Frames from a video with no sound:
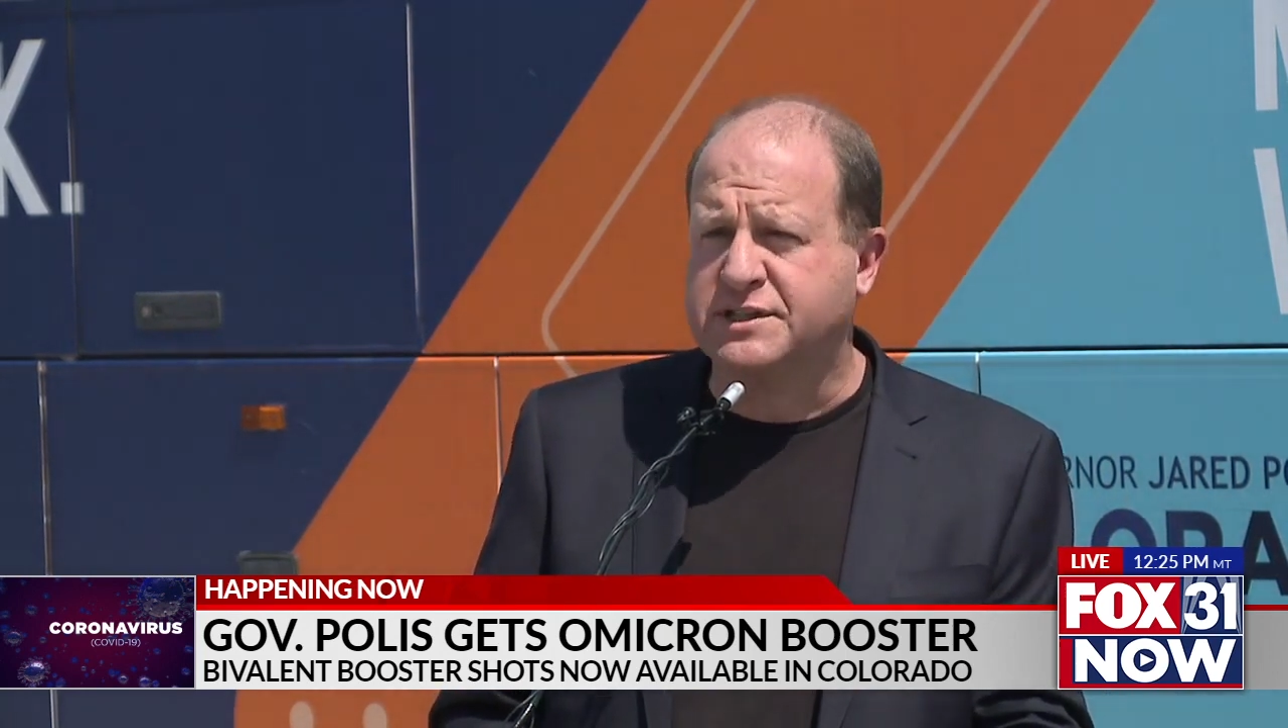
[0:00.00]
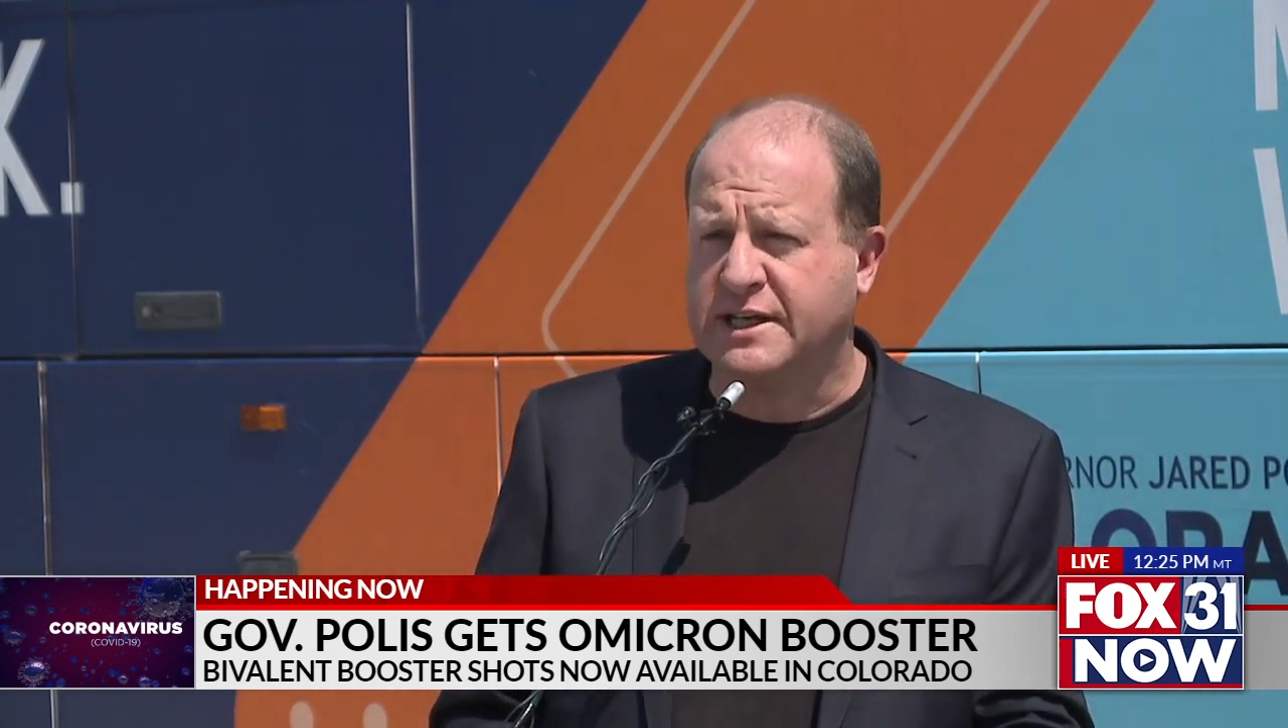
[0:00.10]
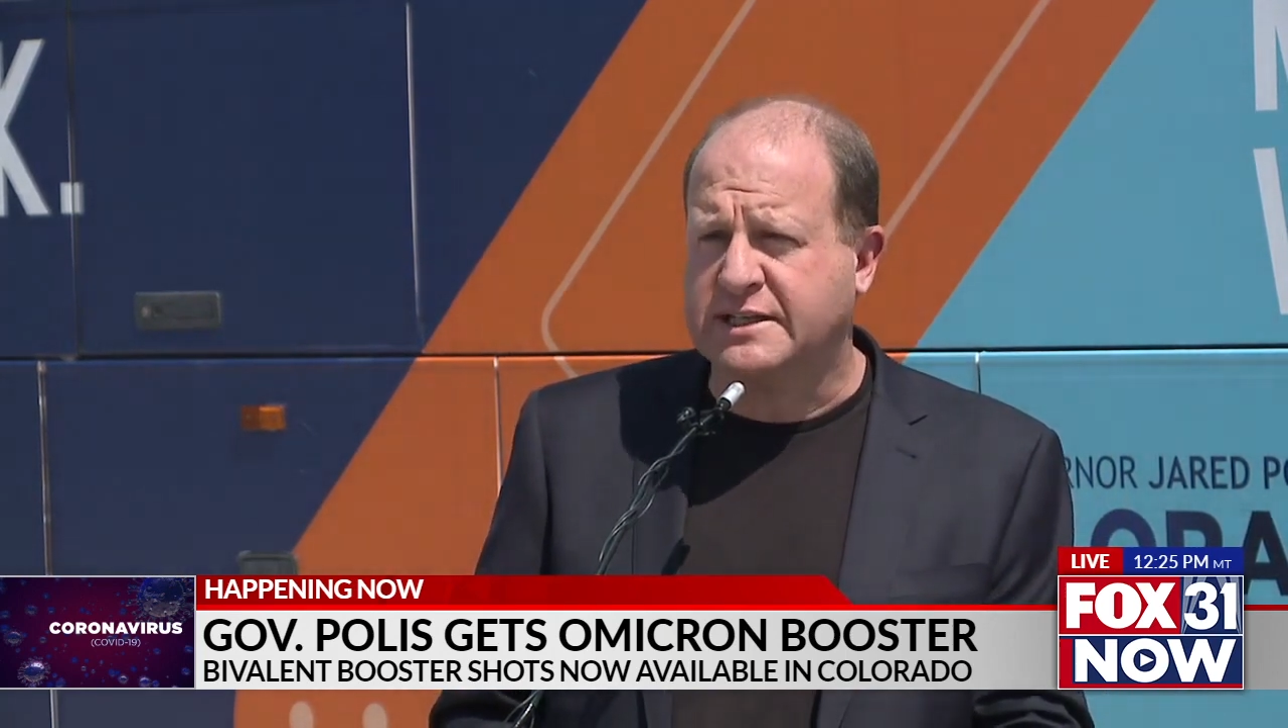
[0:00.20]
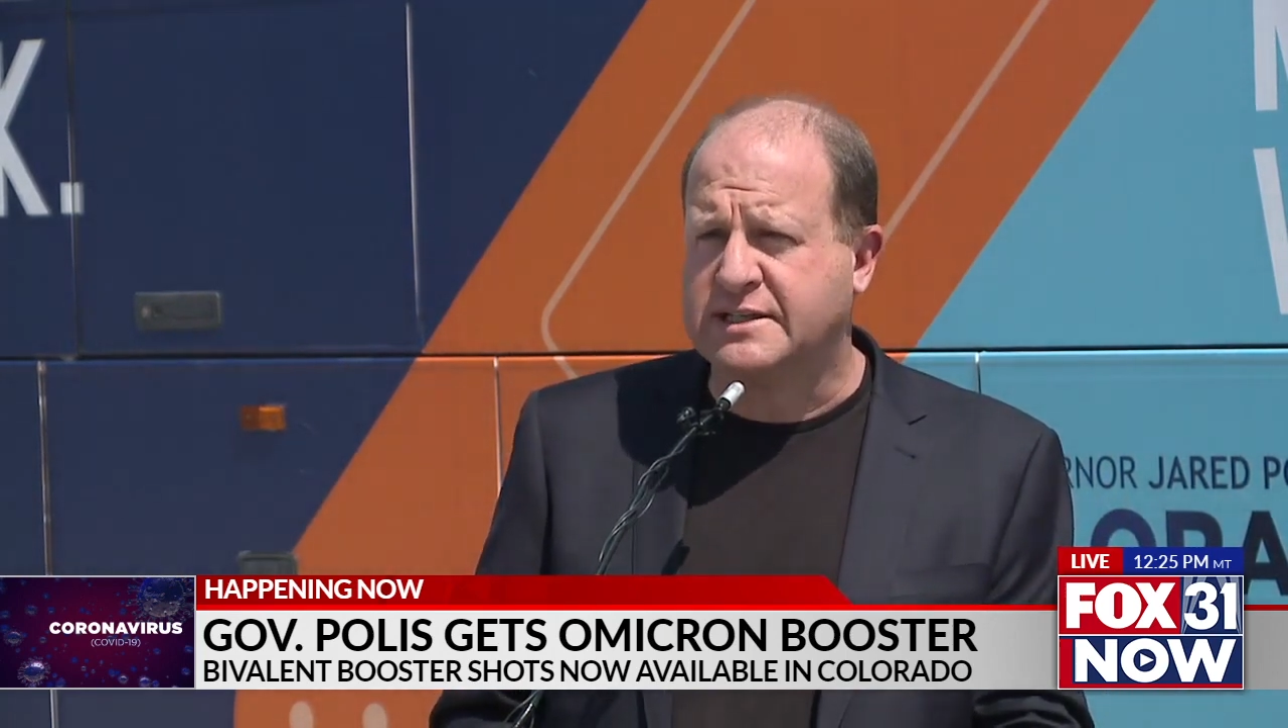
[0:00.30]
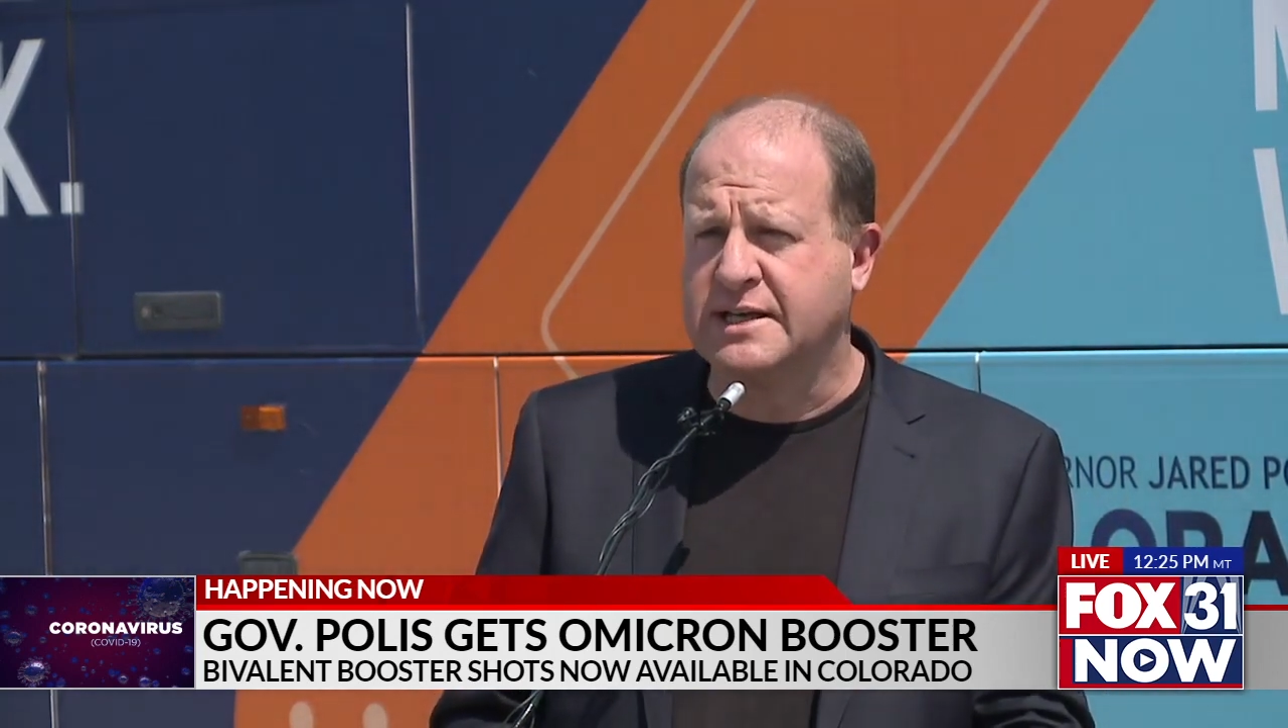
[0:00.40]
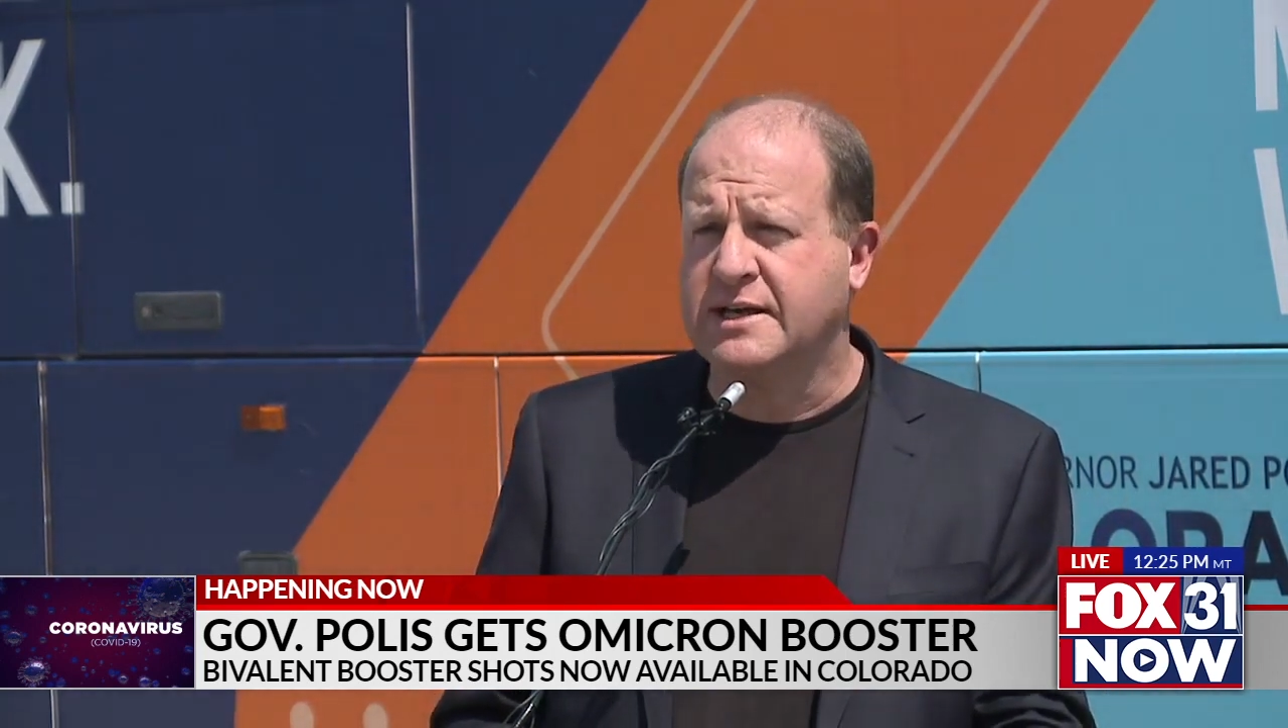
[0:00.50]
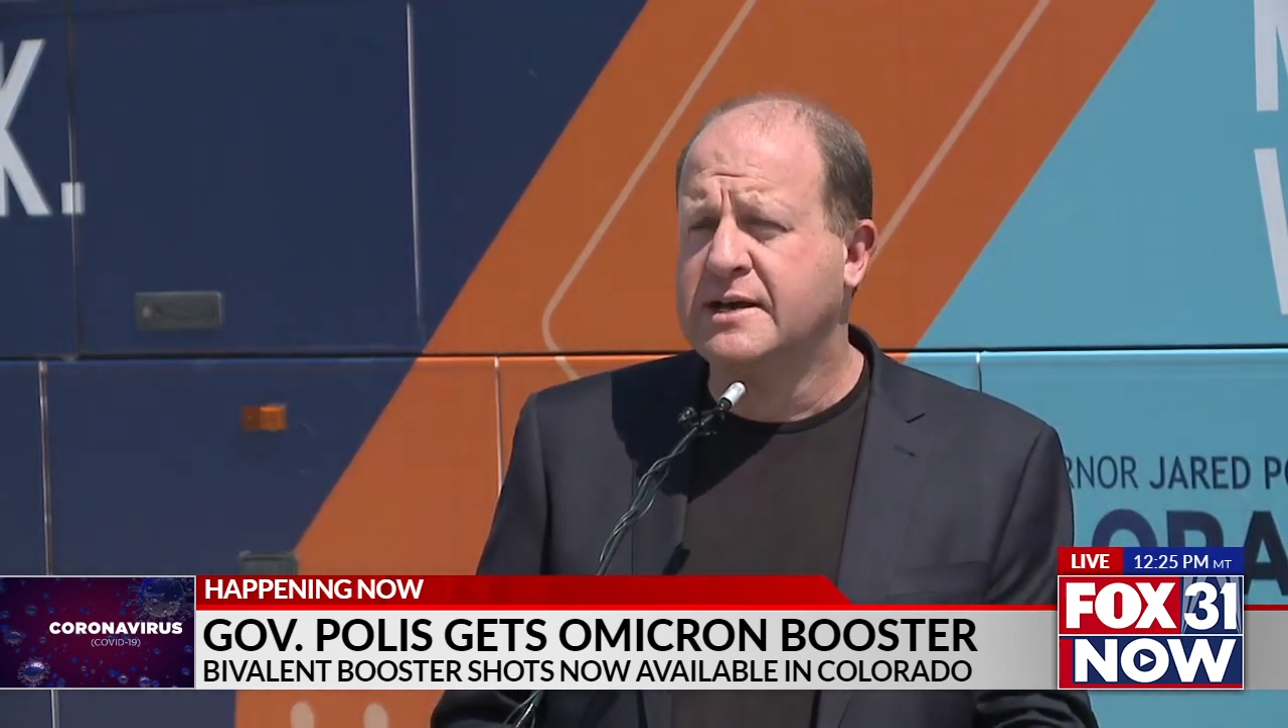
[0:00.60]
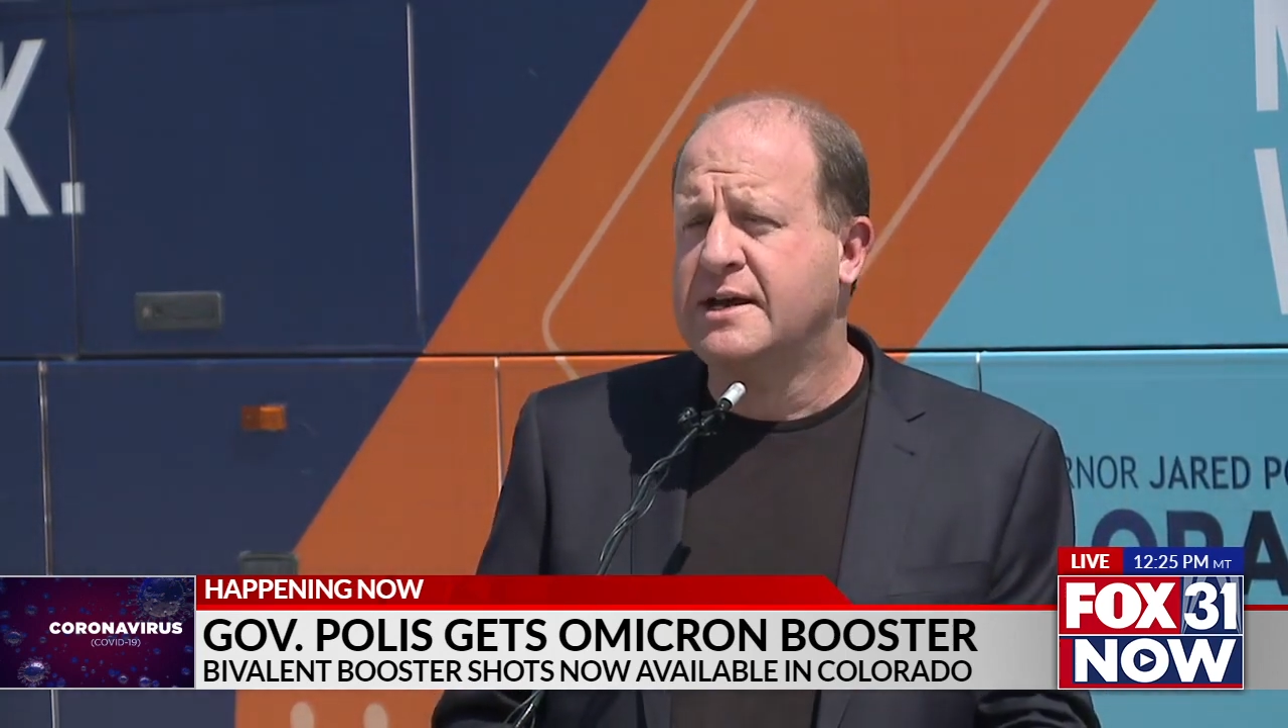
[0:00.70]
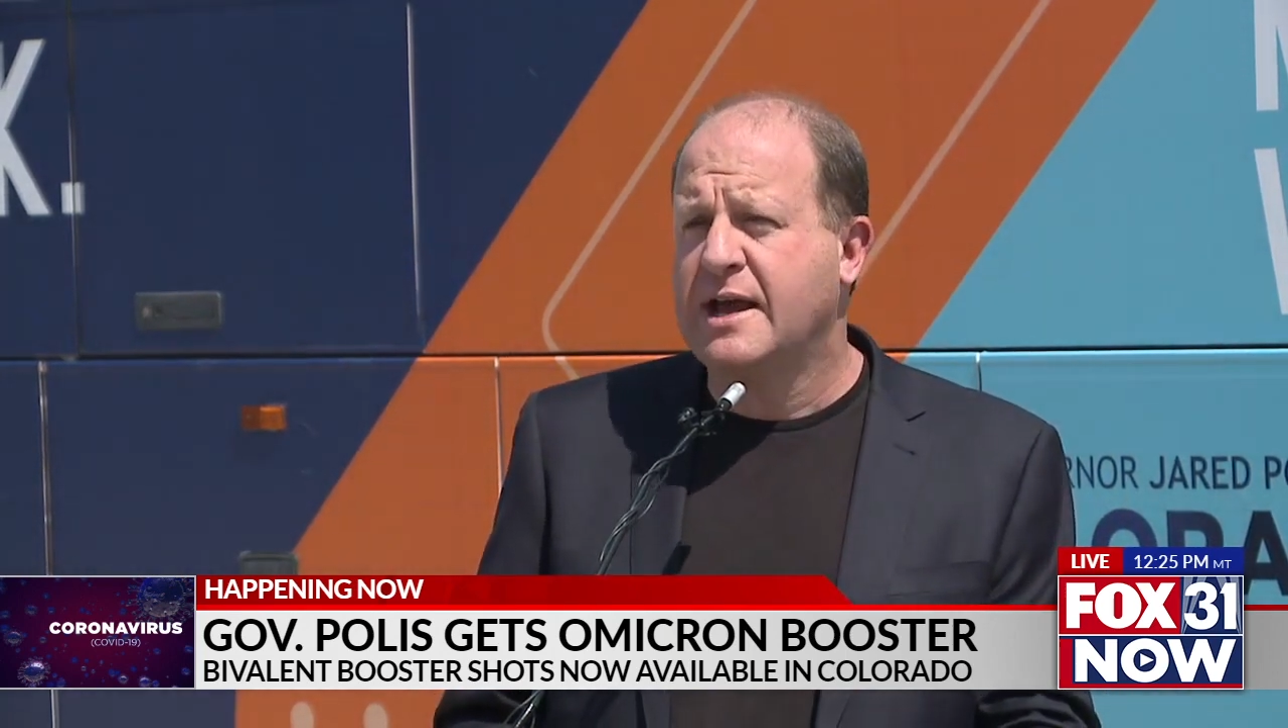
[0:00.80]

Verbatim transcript: 60,